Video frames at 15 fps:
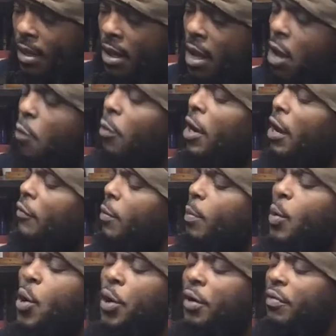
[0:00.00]
Whatever
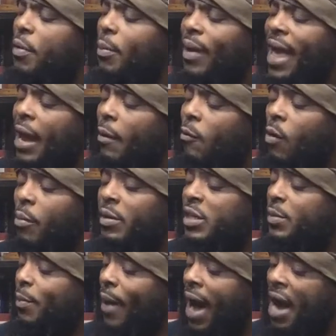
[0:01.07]
part of the Black woman's
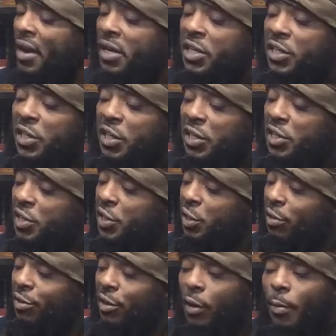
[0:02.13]
body she
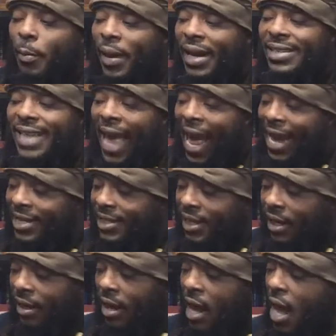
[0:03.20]
considers her best asset
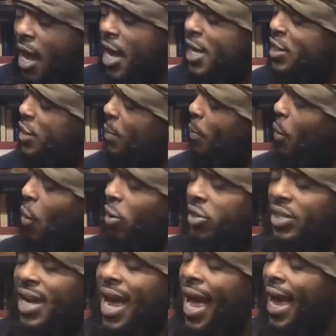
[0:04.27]
is the part she
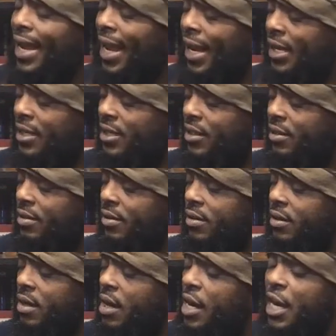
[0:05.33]
highlights.
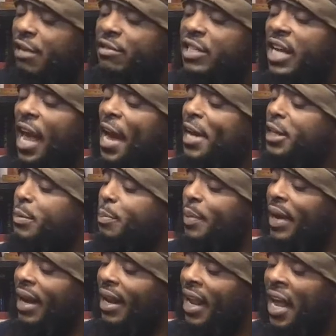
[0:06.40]
If she has
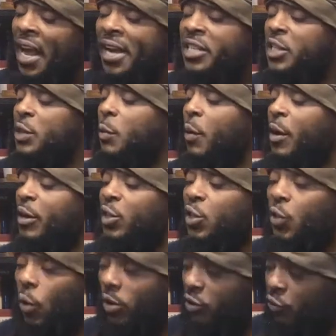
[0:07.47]
big legs, she wears
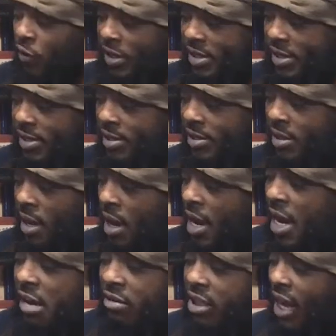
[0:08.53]
short dresses.
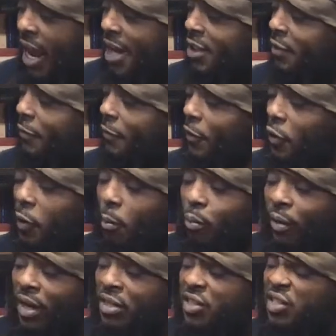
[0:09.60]
If she has full
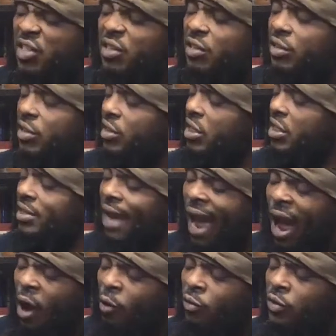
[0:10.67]
breasts, she
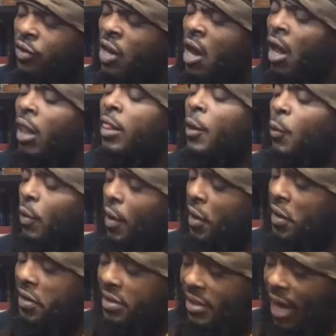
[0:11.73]
downs
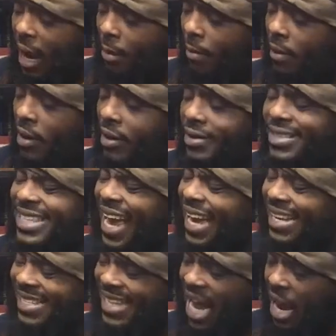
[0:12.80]
low-cut
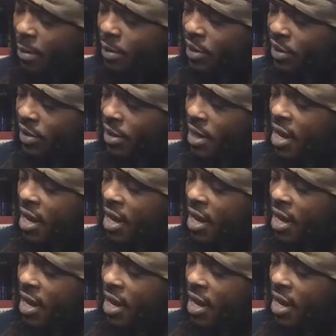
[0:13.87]
tight tops.